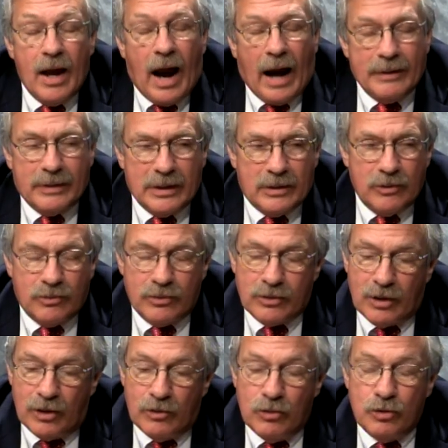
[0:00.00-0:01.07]
I think this is
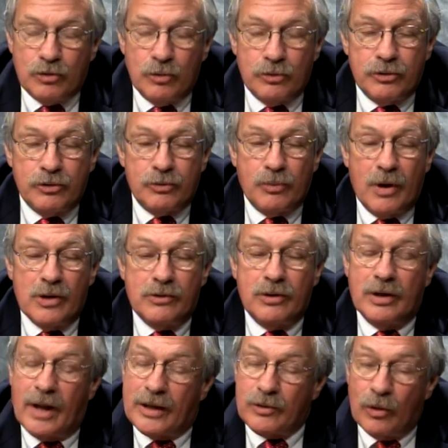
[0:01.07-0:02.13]
an unusual
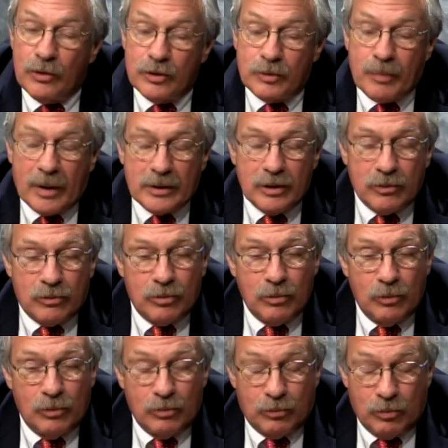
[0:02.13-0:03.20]
situation. I don't expect it
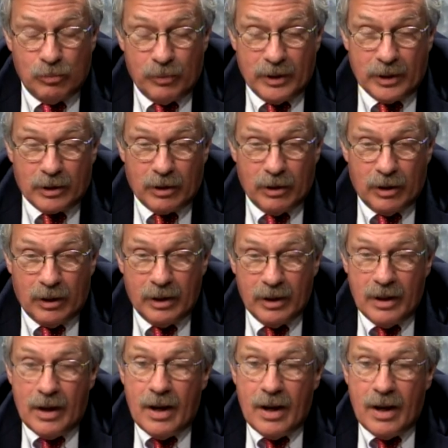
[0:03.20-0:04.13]
to reoccur.